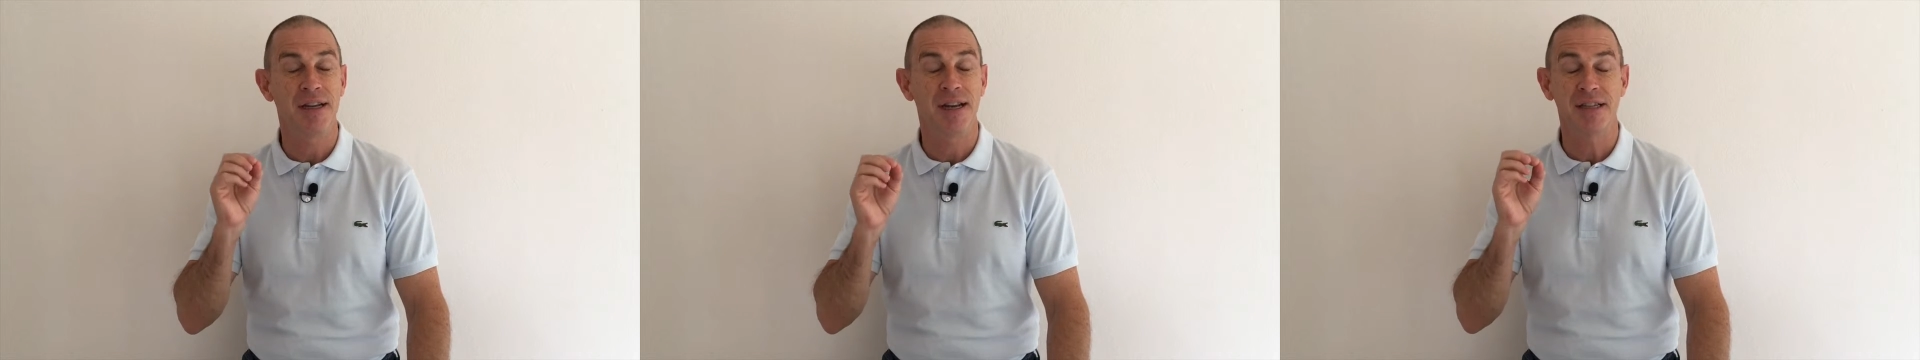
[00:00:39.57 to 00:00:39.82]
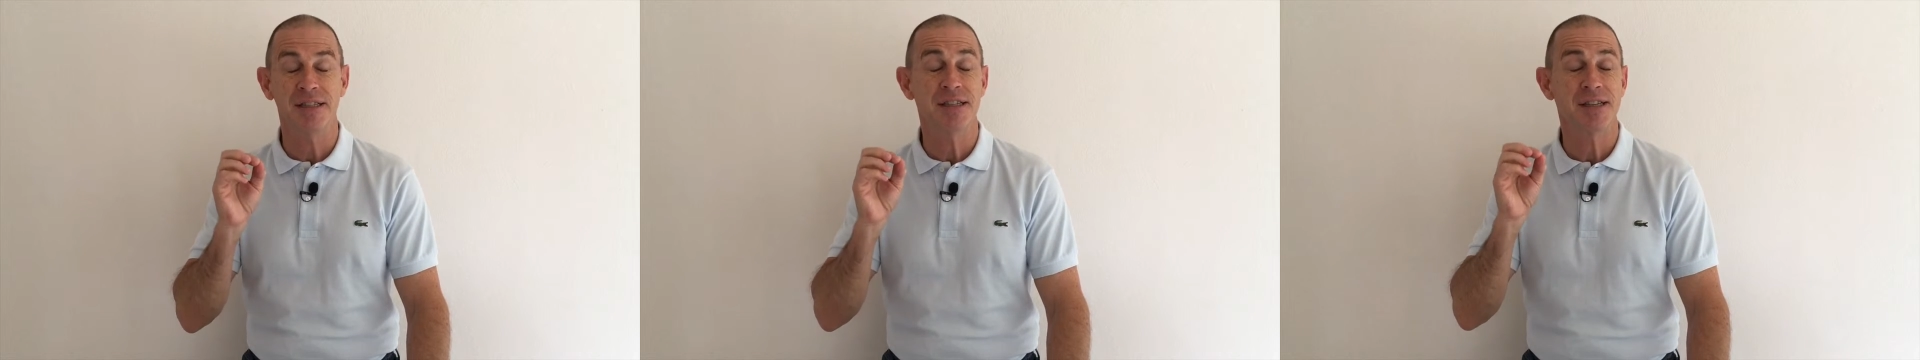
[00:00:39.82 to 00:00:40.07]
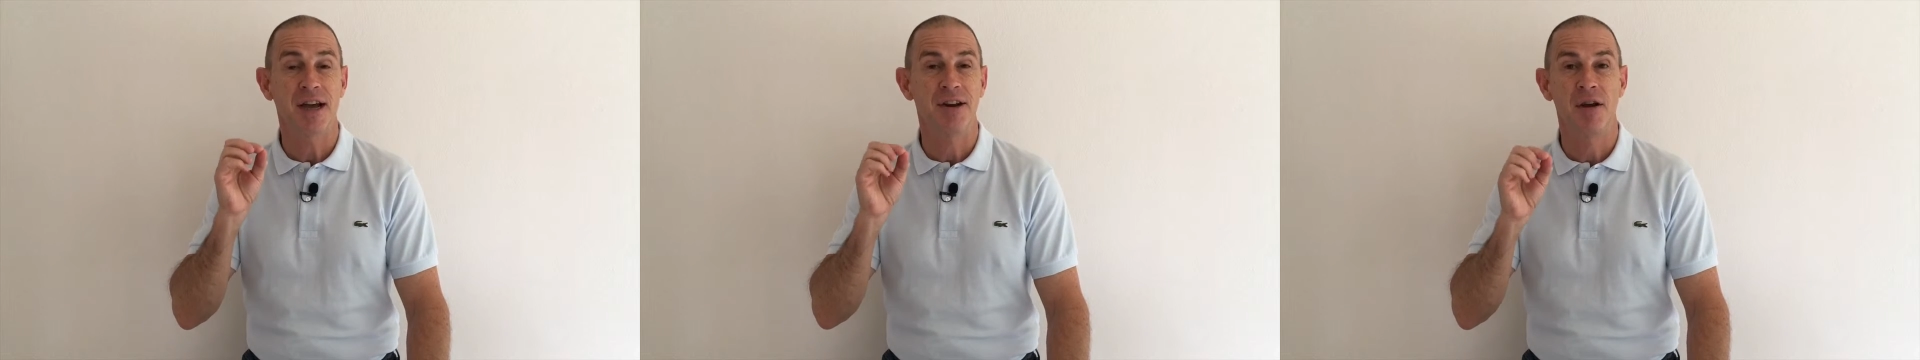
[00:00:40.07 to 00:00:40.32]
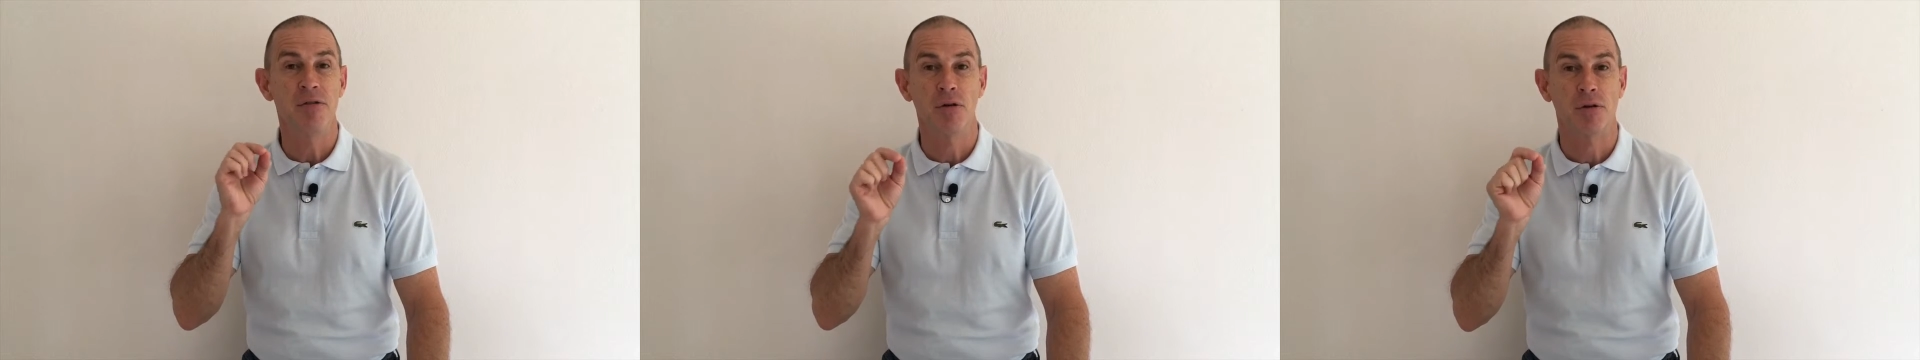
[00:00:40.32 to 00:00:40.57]
he doesn't say, I
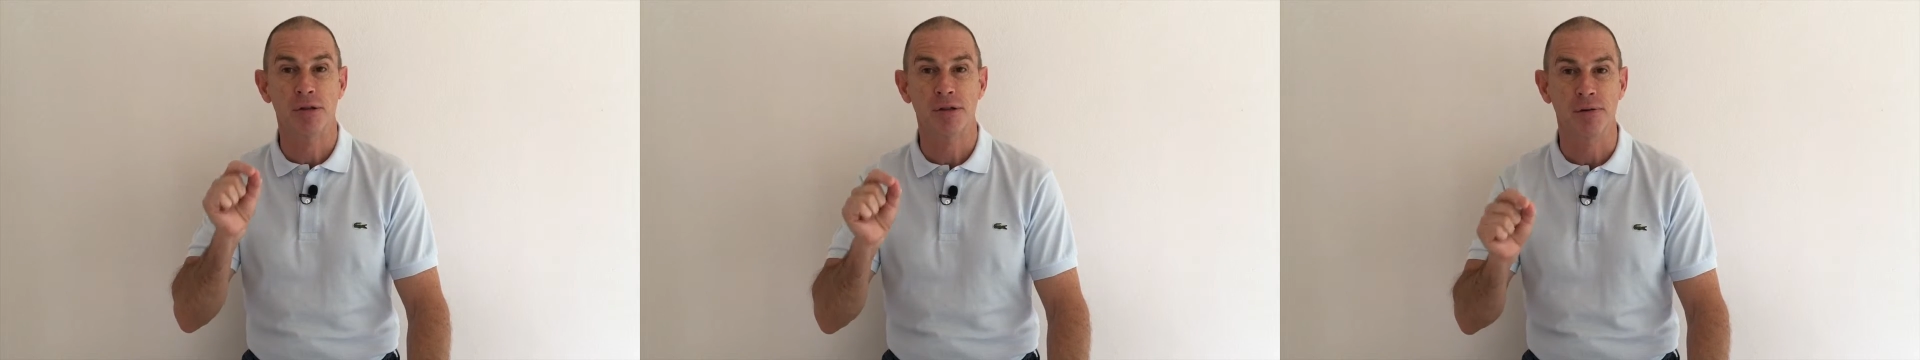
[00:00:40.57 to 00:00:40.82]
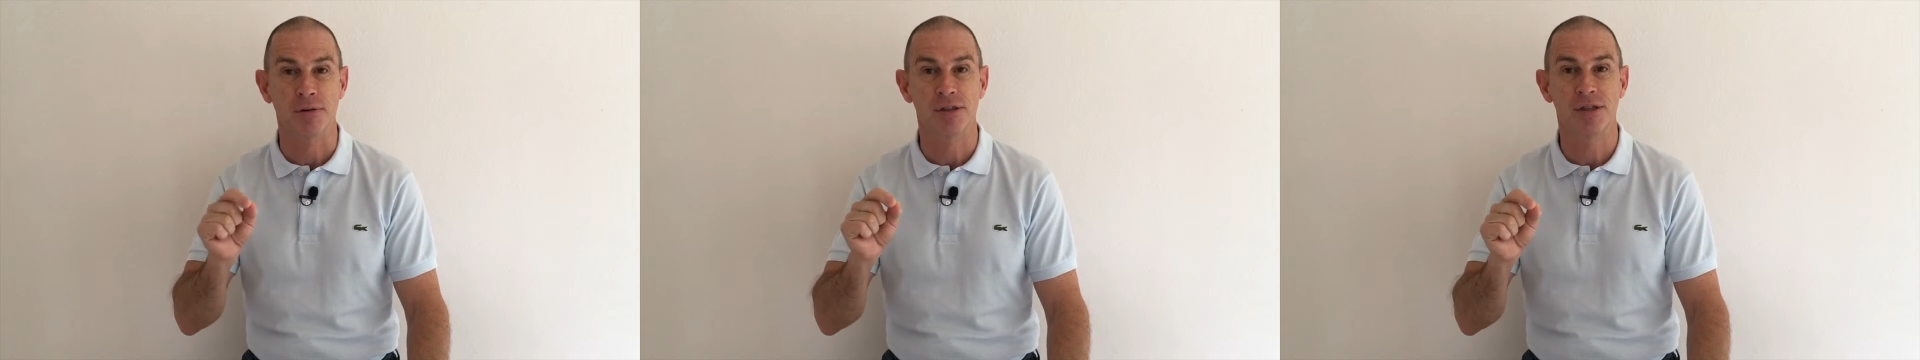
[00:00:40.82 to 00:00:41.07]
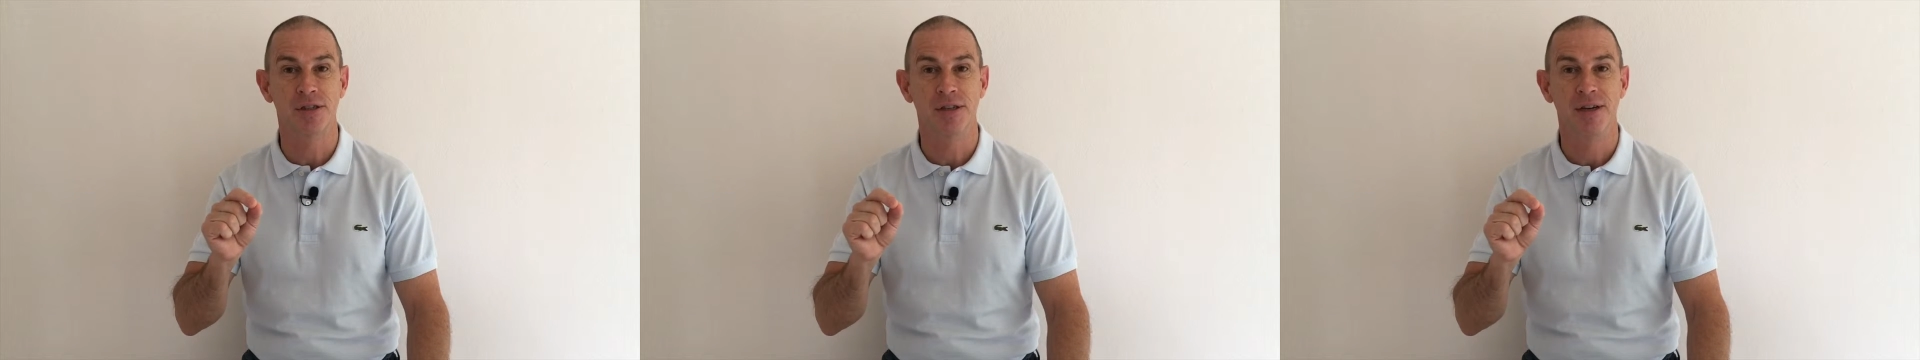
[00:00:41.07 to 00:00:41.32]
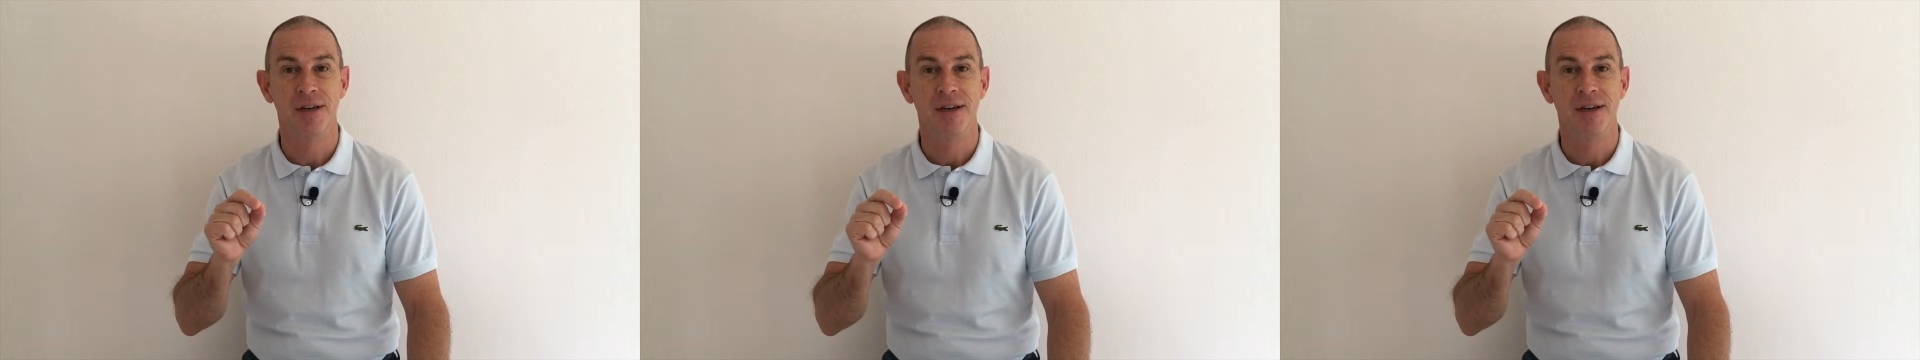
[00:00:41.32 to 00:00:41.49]
know your thoughts.